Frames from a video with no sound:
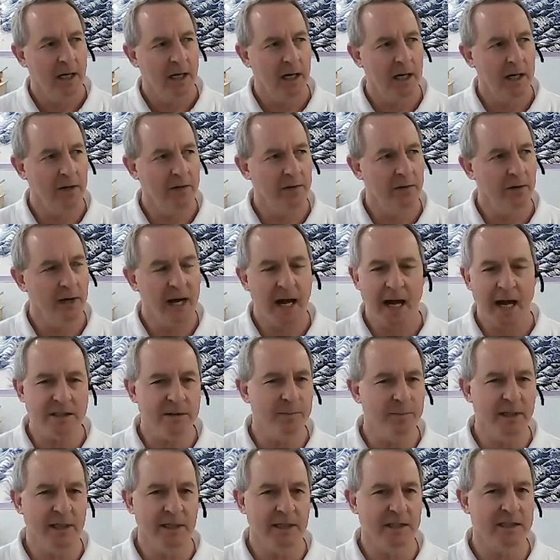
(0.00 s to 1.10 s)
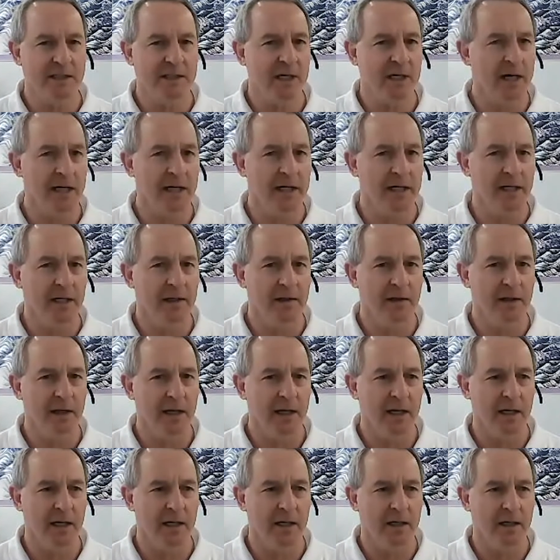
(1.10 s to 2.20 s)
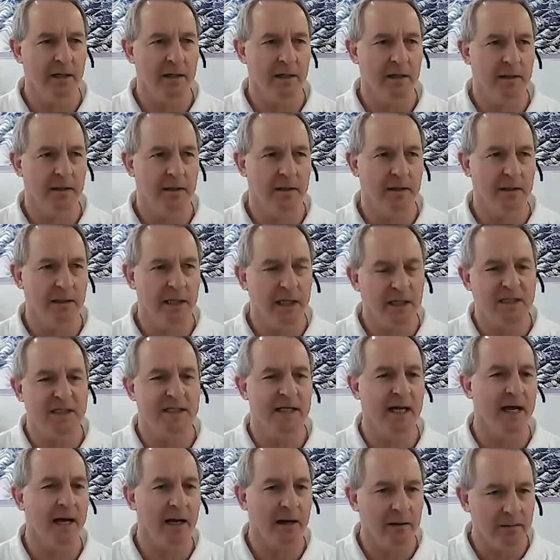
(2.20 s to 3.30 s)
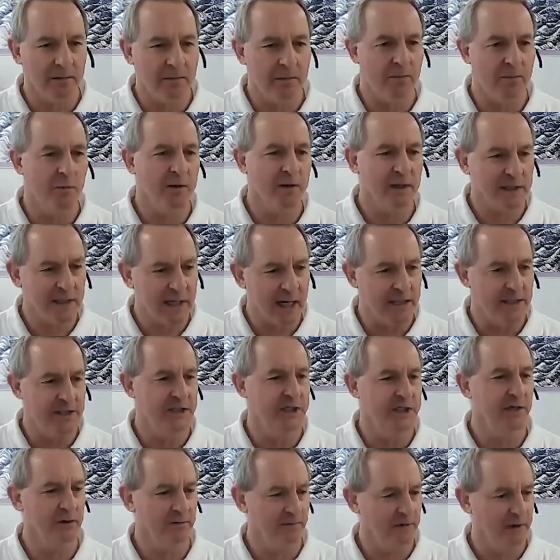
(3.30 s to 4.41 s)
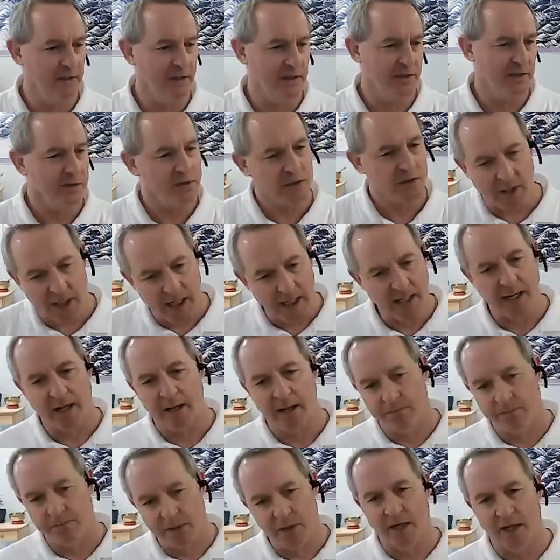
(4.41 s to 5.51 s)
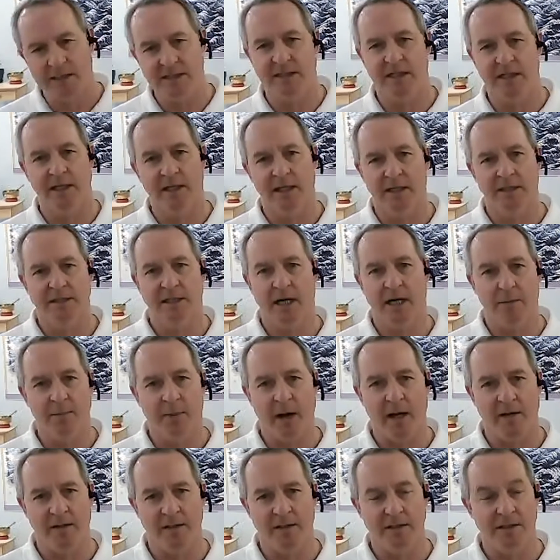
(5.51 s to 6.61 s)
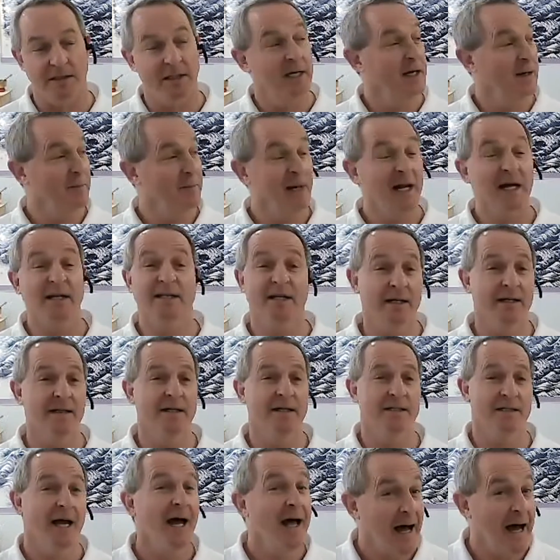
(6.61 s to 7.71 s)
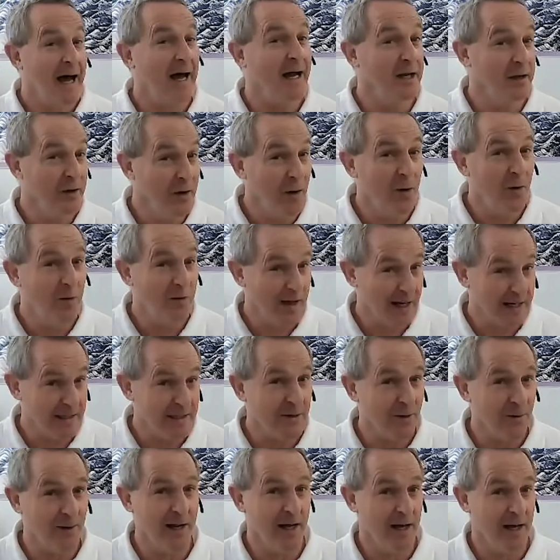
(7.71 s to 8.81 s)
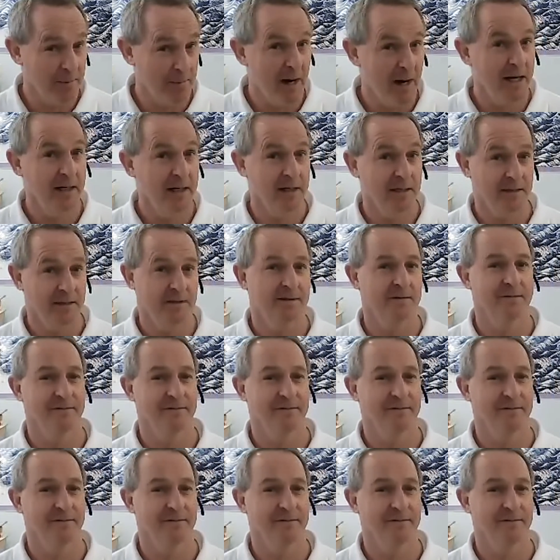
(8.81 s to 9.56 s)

Uh, there hasn't been a study that does that with a Tai Chi intervention. So I, you know, I say that as a hypothesis, but I'll tell you this, I know that's going on in my knees.